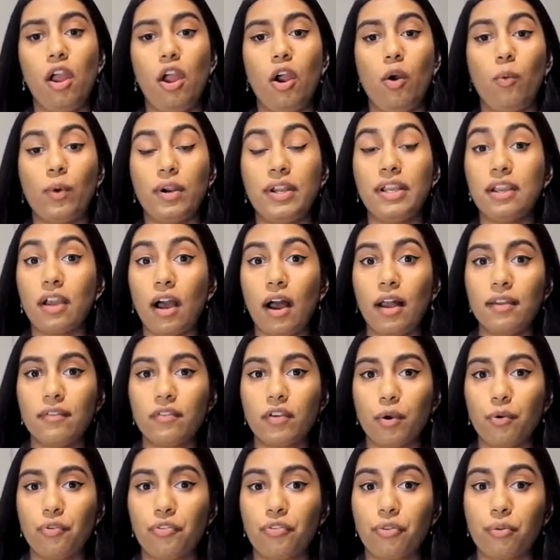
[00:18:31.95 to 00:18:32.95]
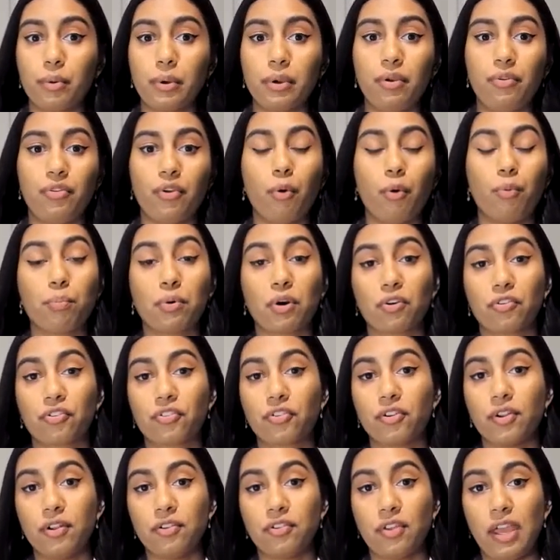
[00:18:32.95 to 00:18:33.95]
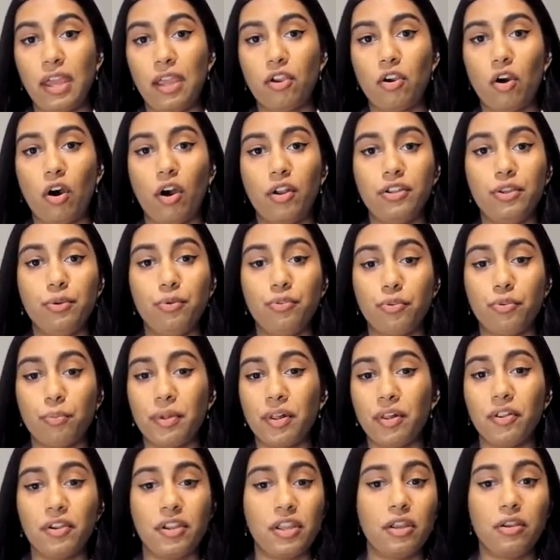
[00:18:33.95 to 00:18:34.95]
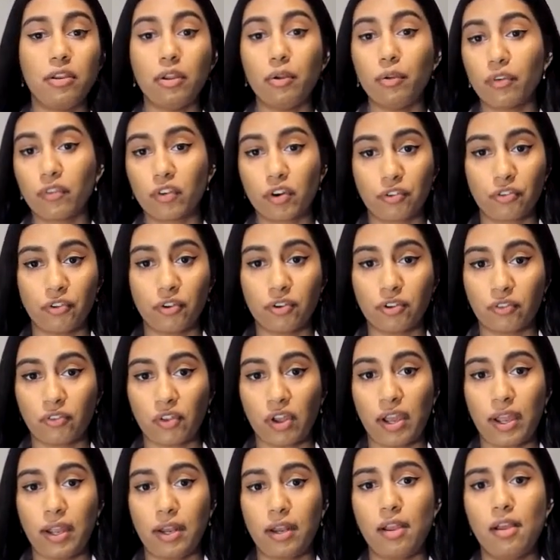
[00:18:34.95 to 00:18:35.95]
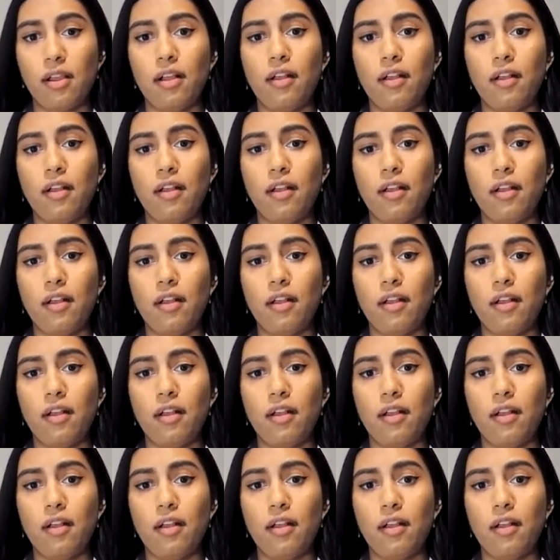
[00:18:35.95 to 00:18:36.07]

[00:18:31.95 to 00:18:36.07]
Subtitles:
where he kind of goes through his own personal take on usability and universal design.